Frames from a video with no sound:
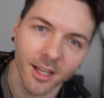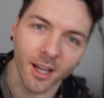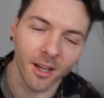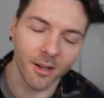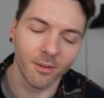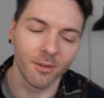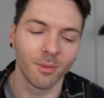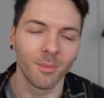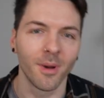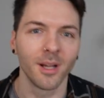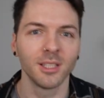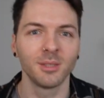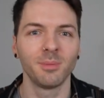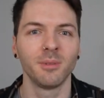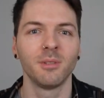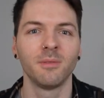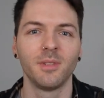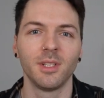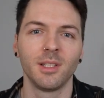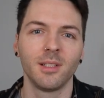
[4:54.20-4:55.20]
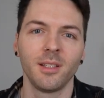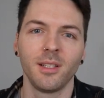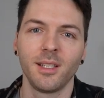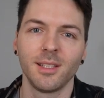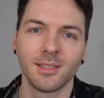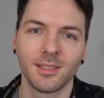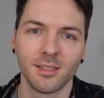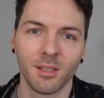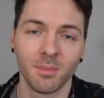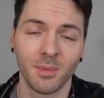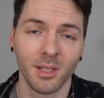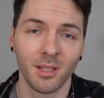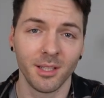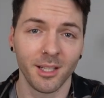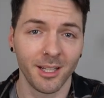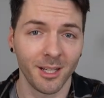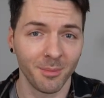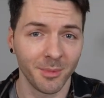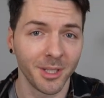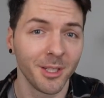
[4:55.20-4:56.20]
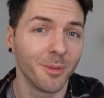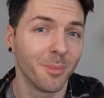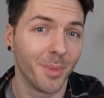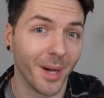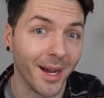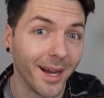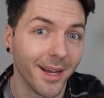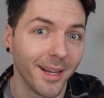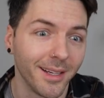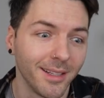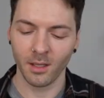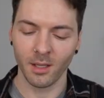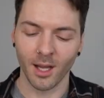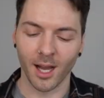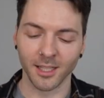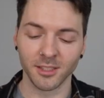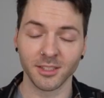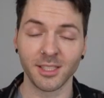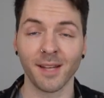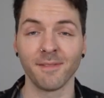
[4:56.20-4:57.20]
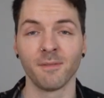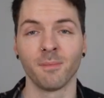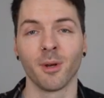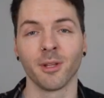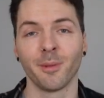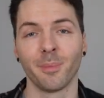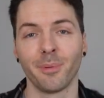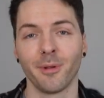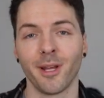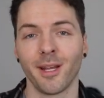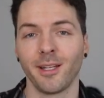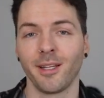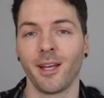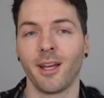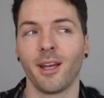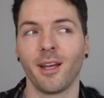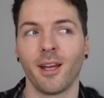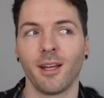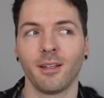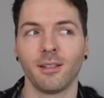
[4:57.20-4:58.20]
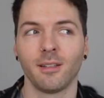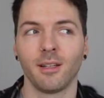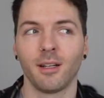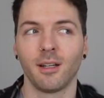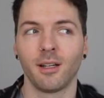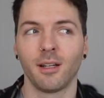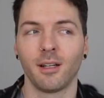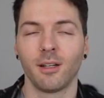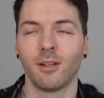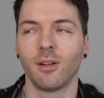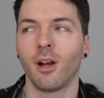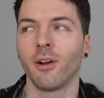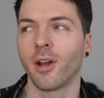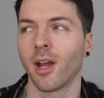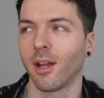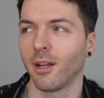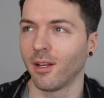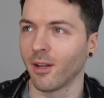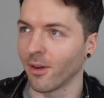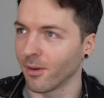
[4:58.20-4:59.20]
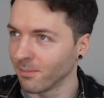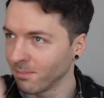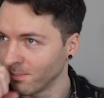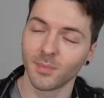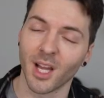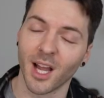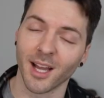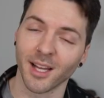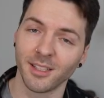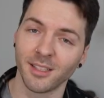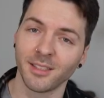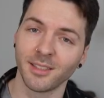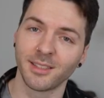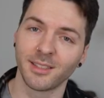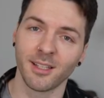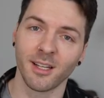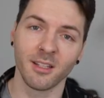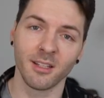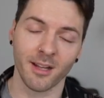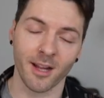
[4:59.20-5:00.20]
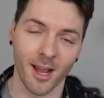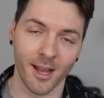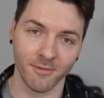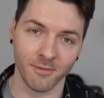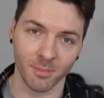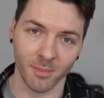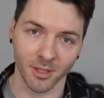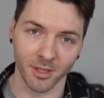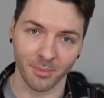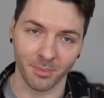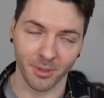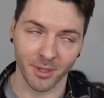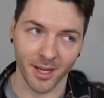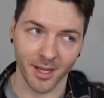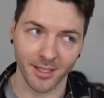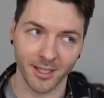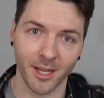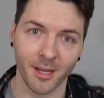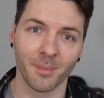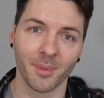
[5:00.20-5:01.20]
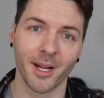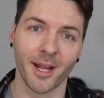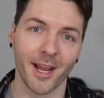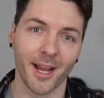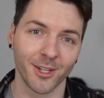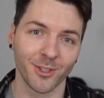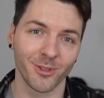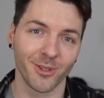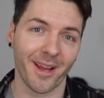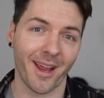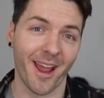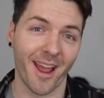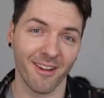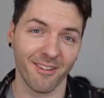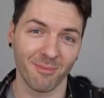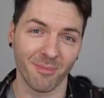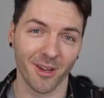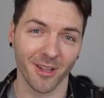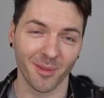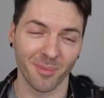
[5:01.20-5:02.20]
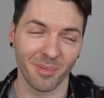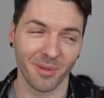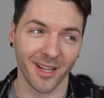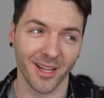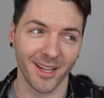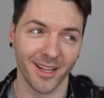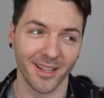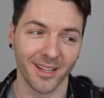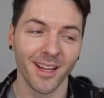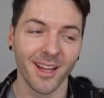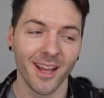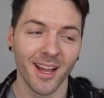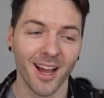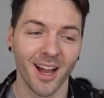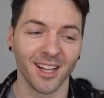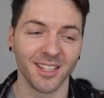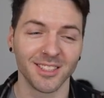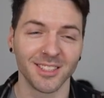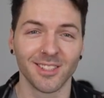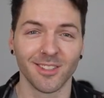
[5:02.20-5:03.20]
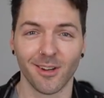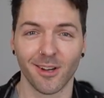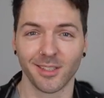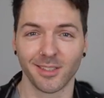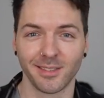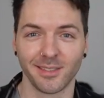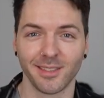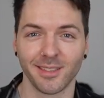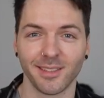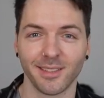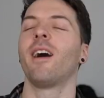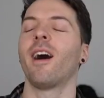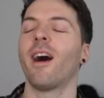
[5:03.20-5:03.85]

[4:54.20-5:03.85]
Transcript: that reminds me of Italy is something that I'm gonna buy. I just haven't bought the plant yet. I could say that I haven't bought the plant yet, but I actually have bought the plant. I just lost it.